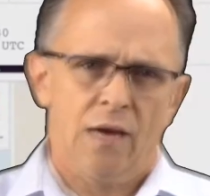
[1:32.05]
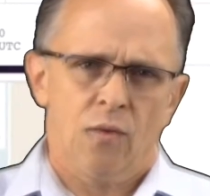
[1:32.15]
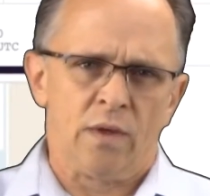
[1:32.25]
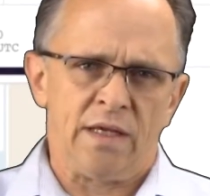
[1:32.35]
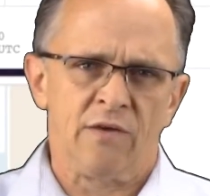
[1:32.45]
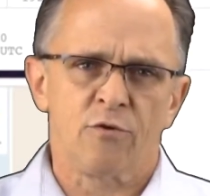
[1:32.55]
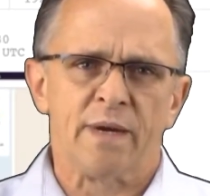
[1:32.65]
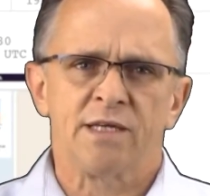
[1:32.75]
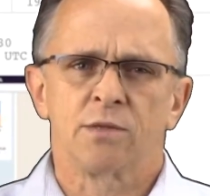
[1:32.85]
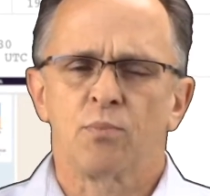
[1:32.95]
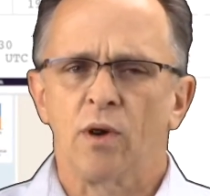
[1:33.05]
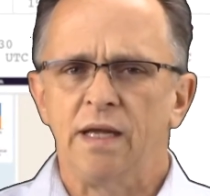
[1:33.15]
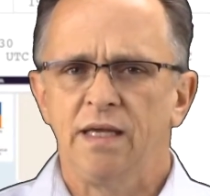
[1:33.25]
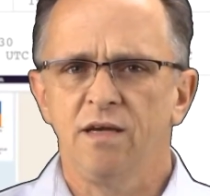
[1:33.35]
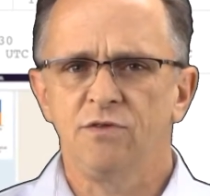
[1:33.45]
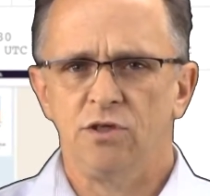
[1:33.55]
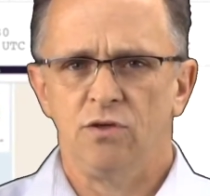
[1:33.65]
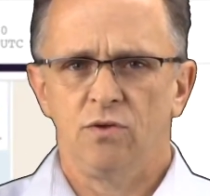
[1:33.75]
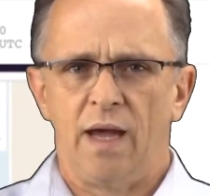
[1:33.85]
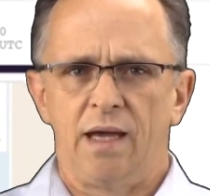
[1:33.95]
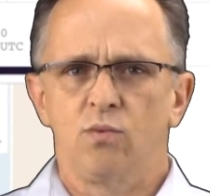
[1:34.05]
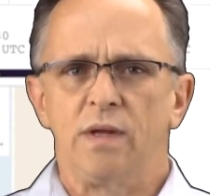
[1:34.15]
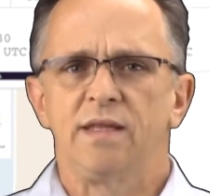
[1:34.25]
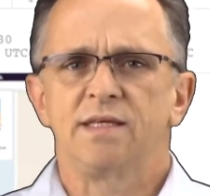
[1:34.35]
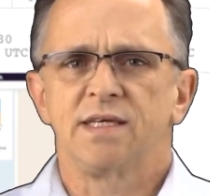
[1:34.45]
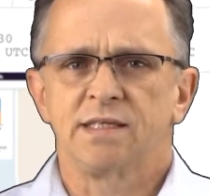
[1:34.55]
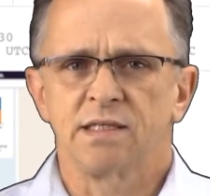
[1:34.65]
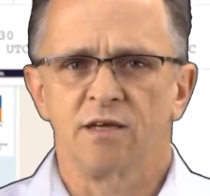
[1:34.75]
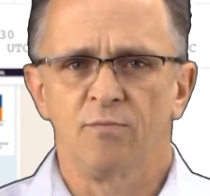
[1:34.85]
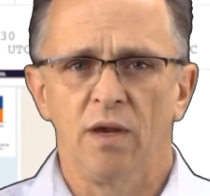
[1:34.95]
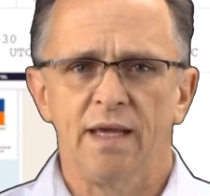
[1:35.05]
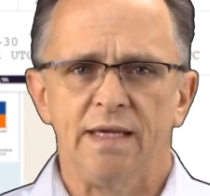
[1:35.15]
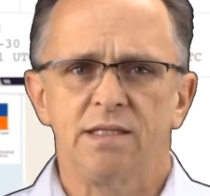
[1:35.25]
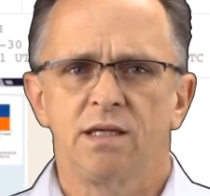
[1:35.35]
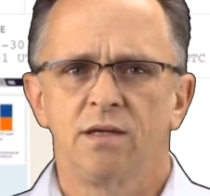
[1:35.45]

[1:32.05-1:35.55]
With the information Prey gives you, and with the assistance of police,